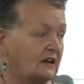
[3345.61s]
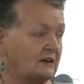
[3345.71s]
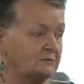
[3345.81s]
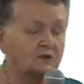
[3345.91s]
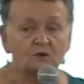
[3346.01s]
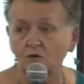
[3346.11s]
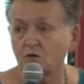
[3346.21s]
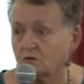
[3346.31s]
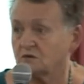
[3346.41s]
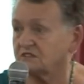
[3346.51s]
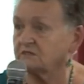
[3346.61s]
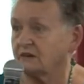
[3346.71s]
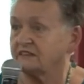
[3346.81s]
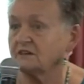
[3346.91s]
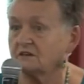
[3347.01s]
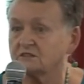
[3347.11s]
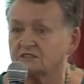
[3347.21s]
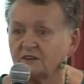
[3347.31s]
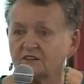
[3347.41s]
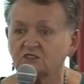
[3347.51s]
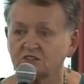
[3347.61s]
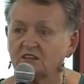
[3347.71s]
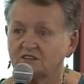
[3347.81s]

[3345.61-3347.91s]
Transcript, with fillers: um, cause erectile dysfunction.